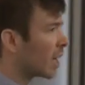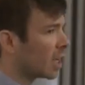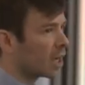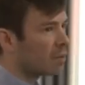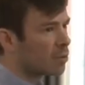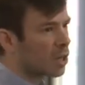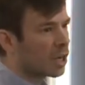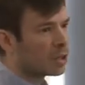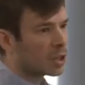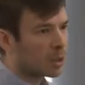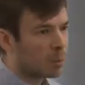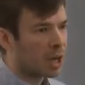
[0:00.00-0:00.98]
and
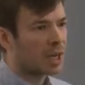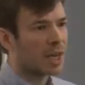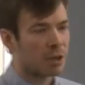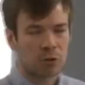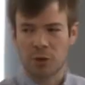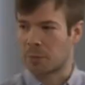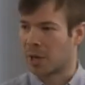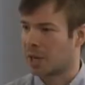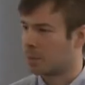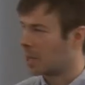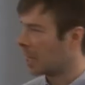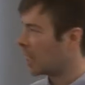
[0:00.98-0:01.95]
life-changing my lecturing may
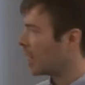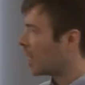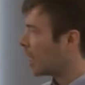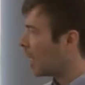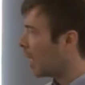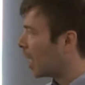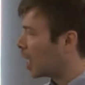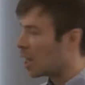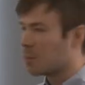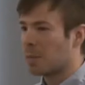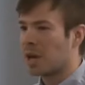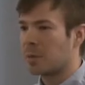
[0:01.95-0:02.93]
be, uh,
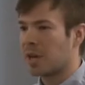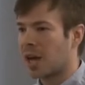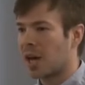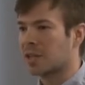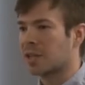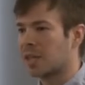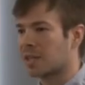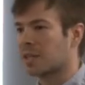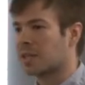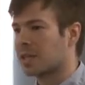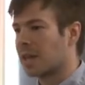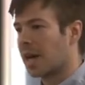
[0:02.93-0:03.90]
it may be hard to listen
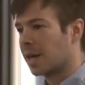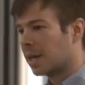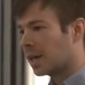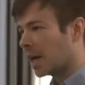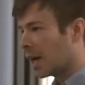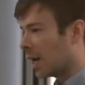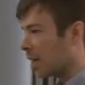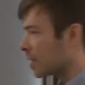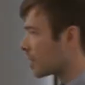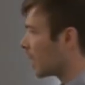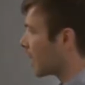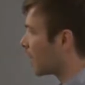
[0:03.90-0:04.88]
to that uh,
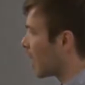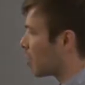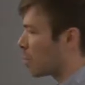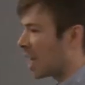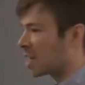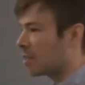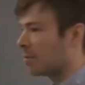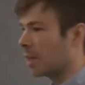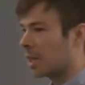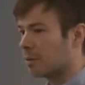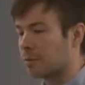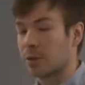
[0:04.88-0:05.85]
sitting there
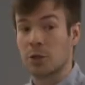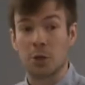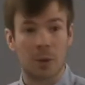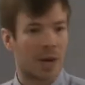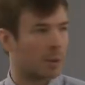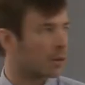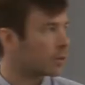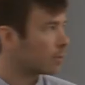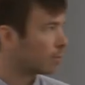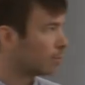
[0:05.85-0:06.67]
passively for two hours.